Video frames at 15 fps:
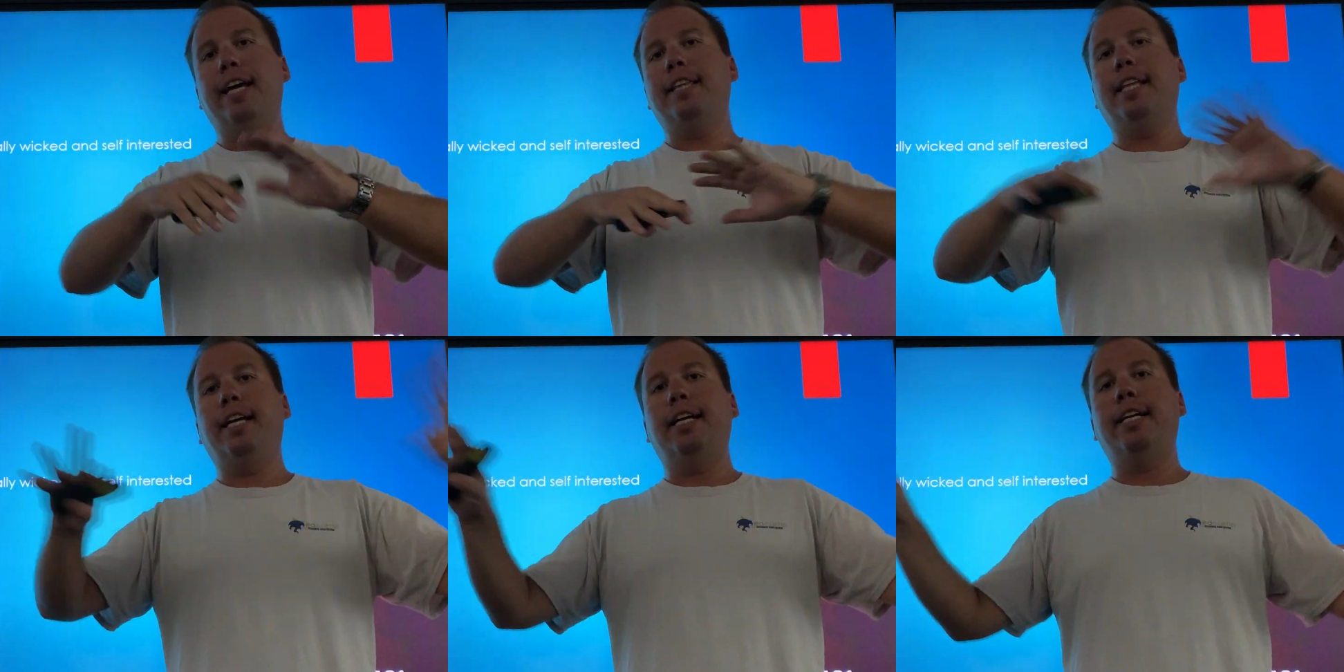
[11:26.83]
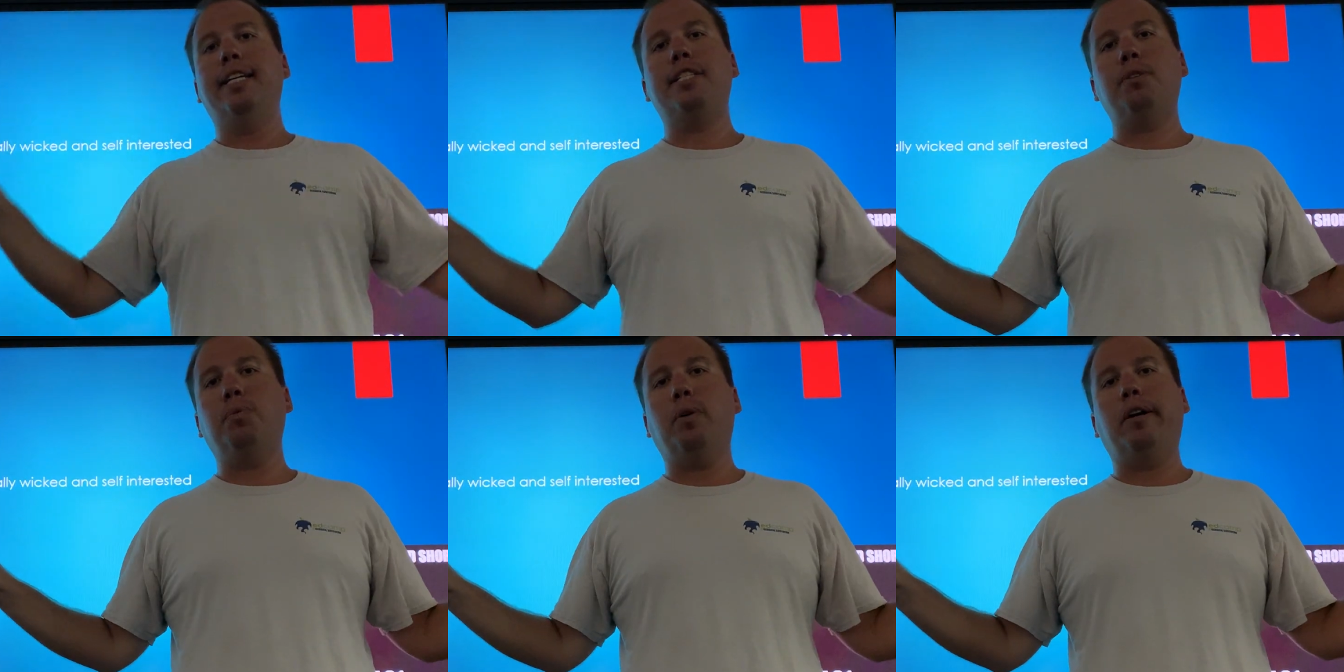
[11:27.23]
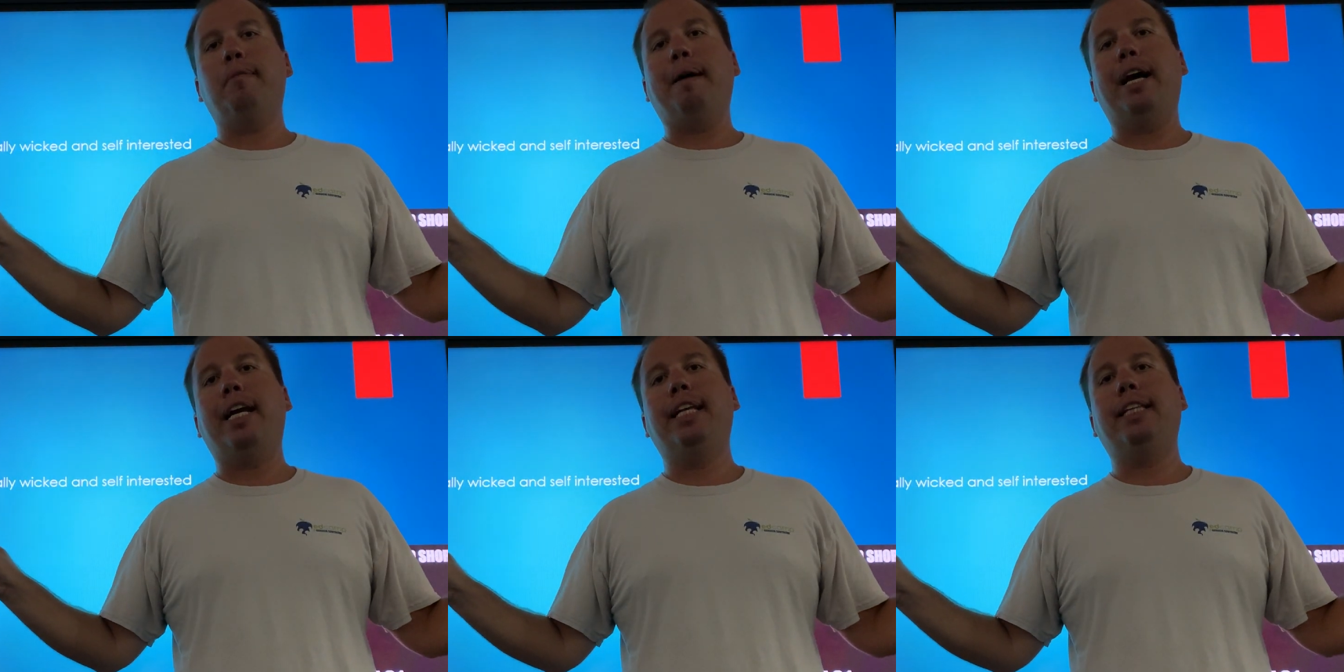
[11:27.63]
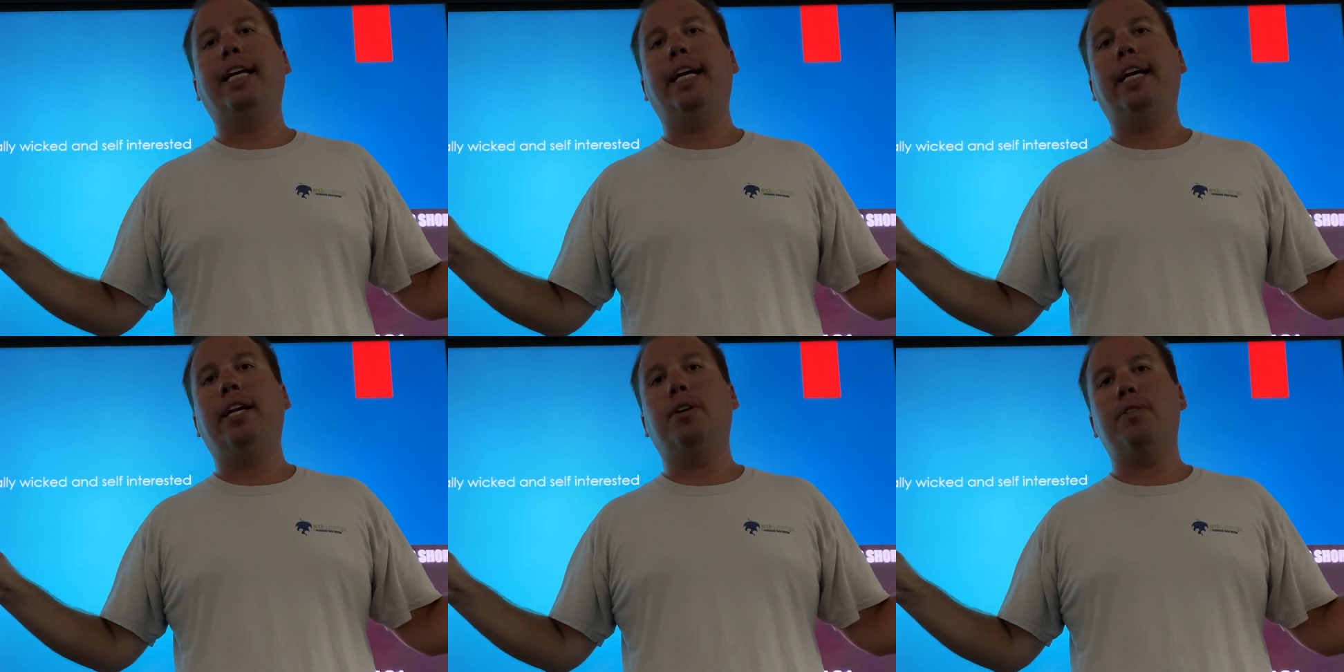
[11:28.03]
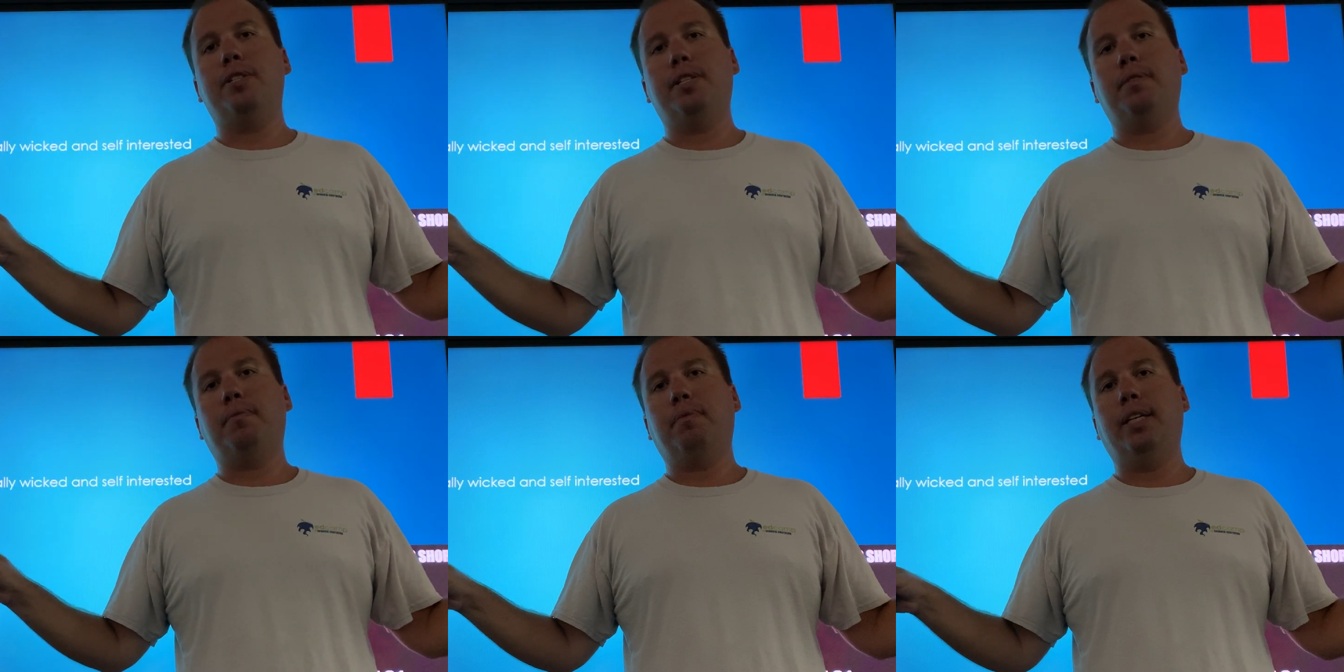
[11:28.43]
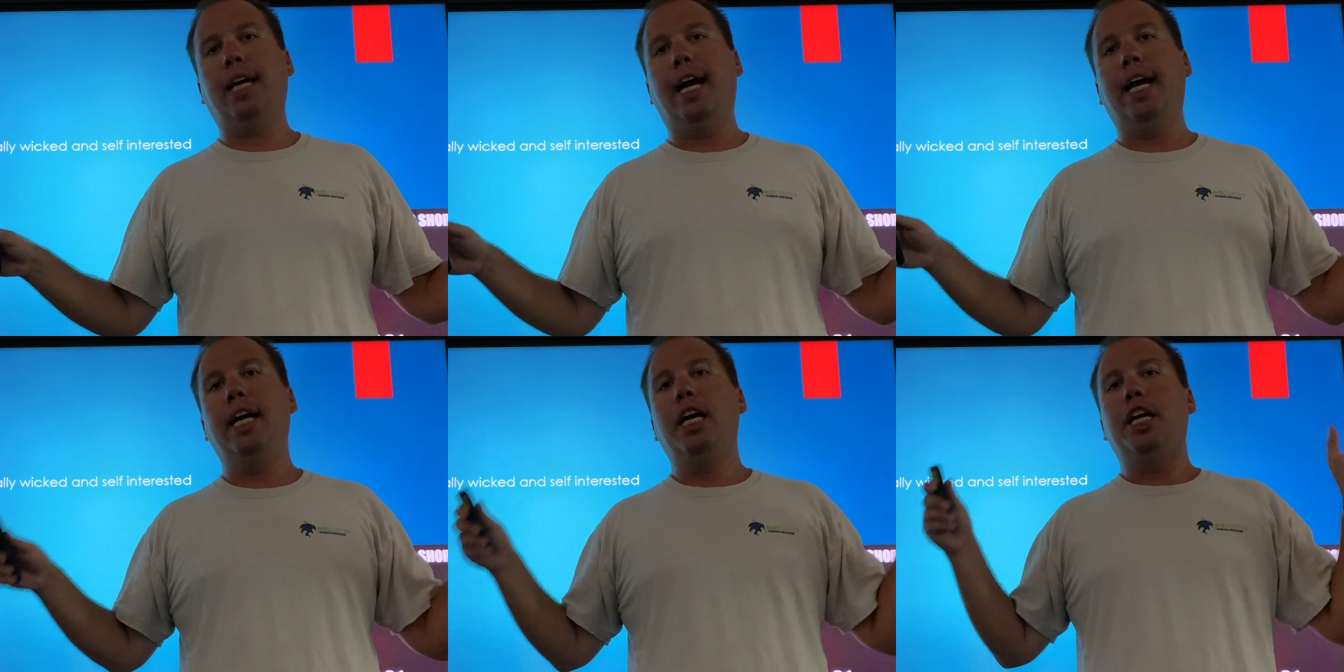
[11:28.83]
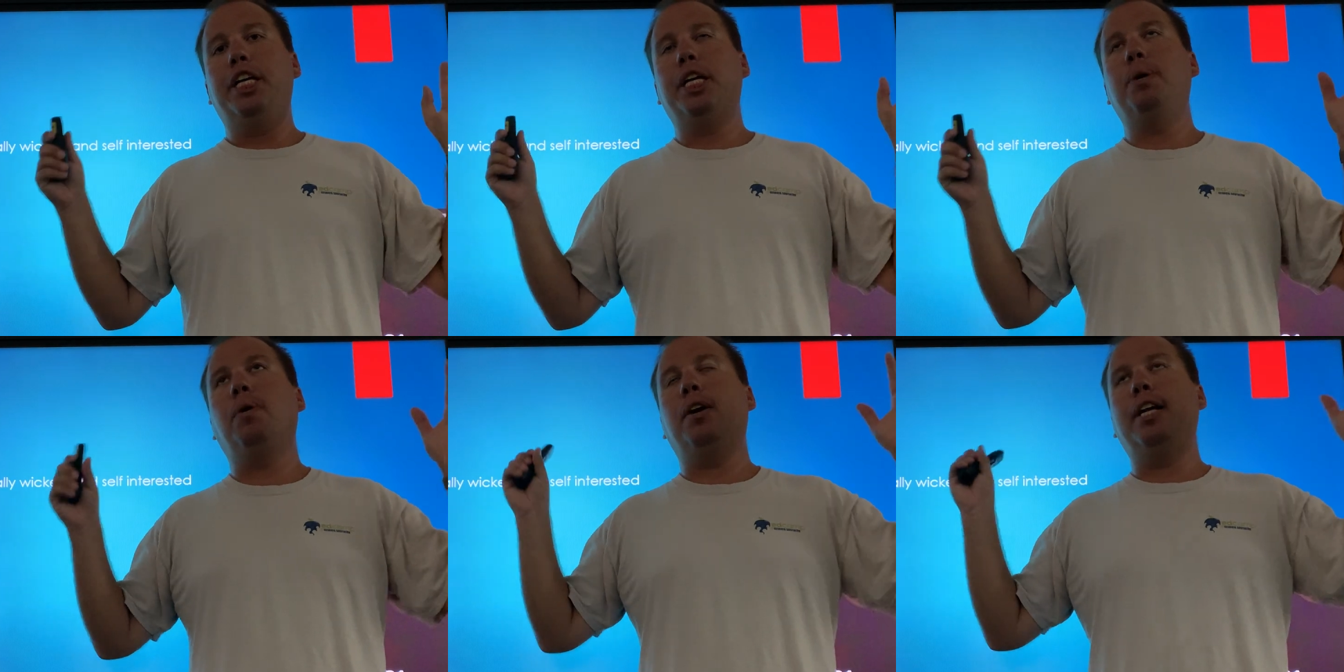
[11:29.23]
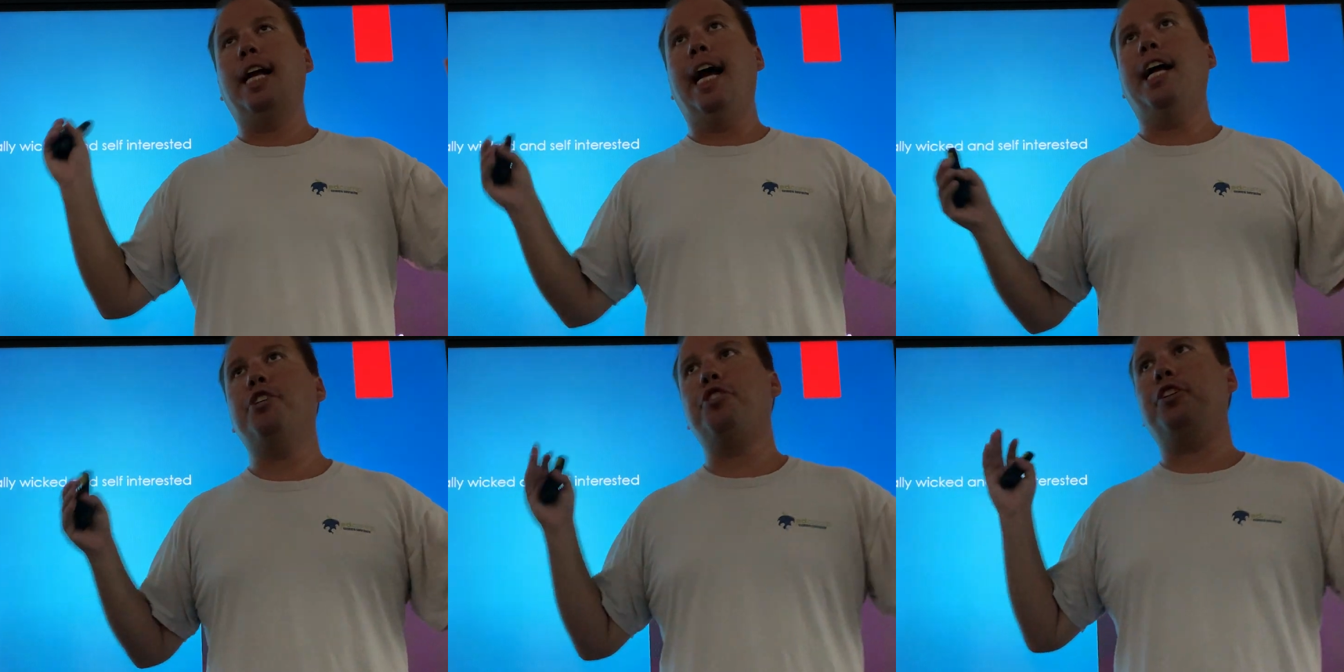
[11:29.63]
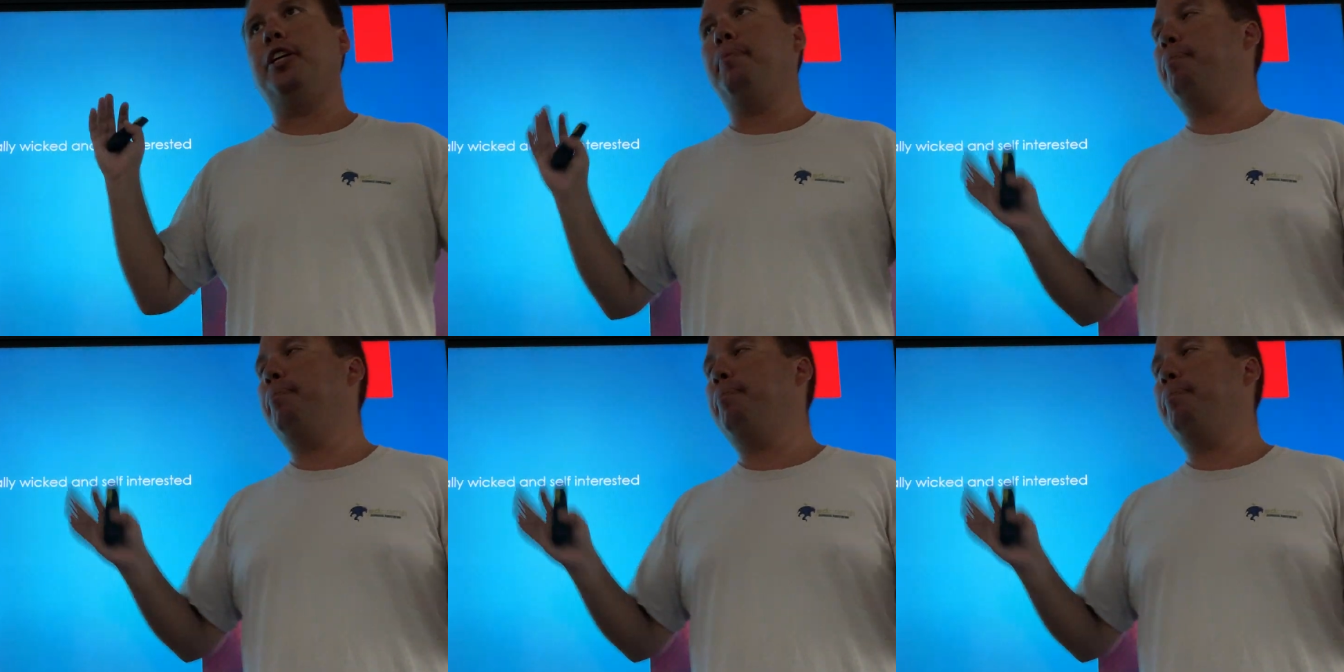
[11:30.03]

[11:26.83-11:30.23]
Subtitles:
than it is to worry about anything else, okay? You are naturally